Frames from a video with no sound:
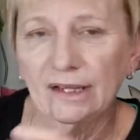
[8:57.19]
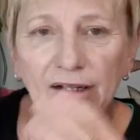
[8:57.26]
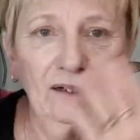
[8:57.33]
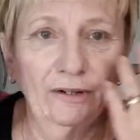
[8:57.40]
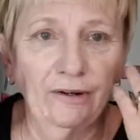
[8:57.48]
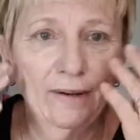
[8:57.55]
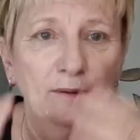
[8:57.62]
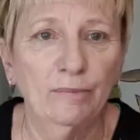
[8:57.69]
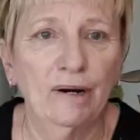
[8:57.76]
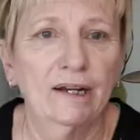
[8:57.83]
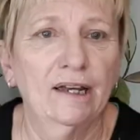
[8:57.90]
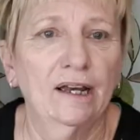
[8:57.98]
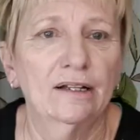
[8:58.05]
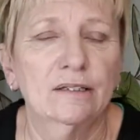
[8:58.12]
clearing out the
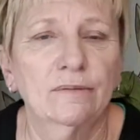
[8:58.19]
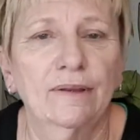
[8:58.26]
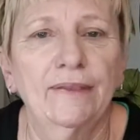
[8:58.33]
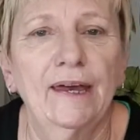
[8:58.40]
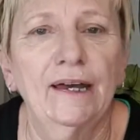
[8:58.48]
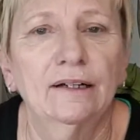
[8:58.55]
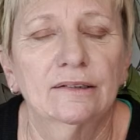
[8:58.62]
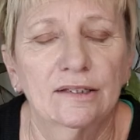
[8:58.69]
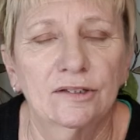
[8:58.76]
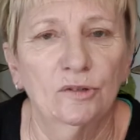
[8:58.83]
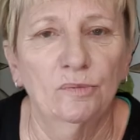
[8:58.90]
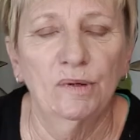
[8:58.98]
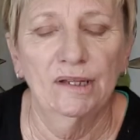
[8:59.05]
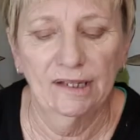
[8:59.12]
breakouts without
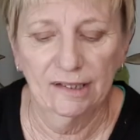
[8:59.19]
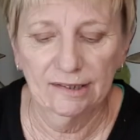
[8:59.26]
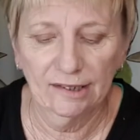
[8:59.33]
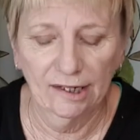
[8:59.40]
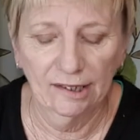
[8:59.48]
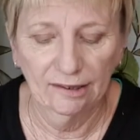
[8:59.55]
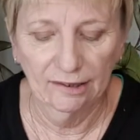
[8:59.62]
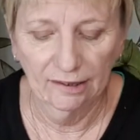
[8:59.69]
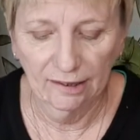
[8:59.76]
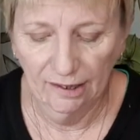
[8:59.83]
stripping their skin.